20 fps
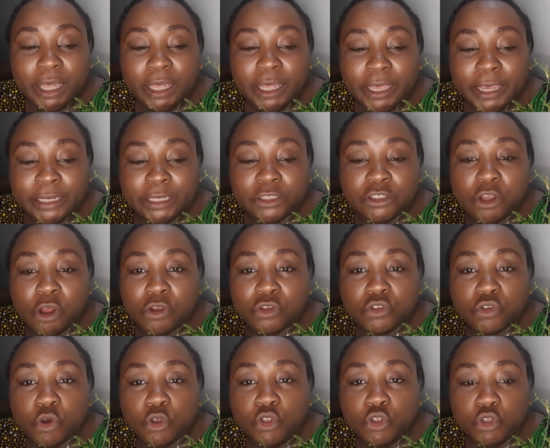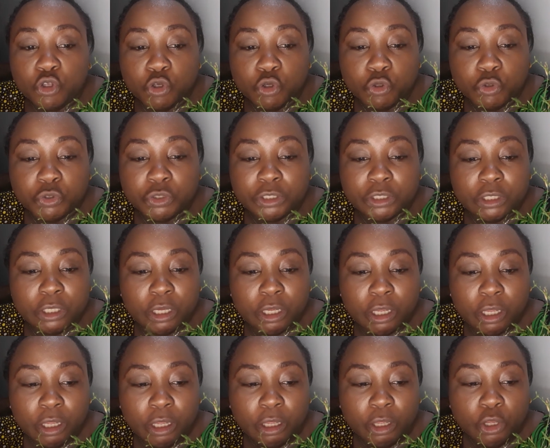it is also used
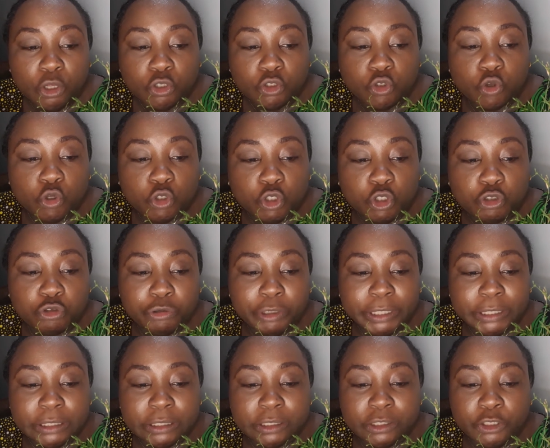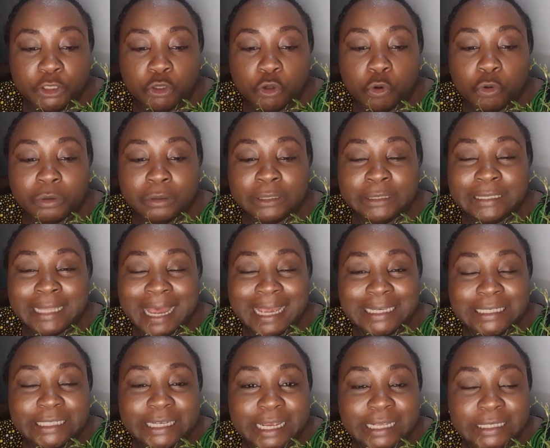to treat
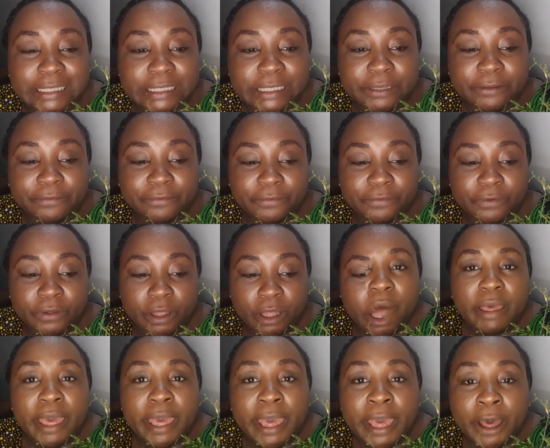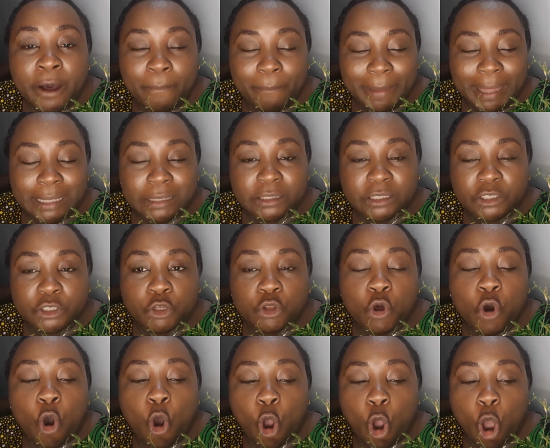digestive ailments
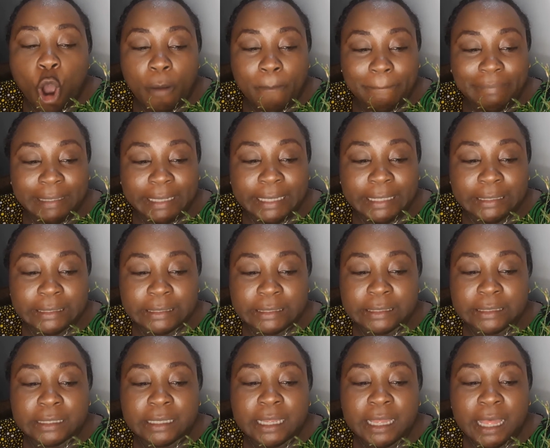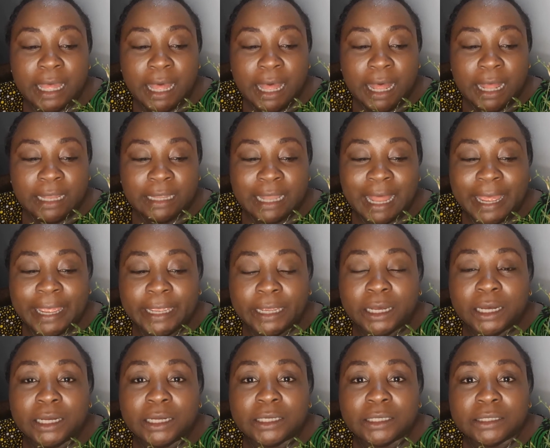or complaints like
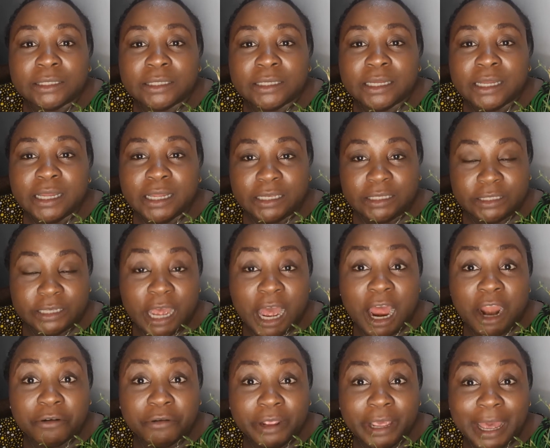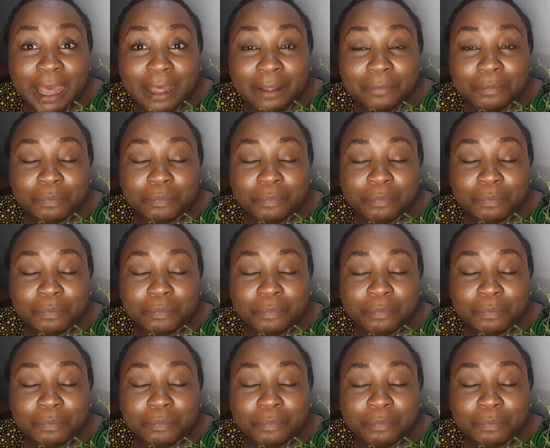diarrhea,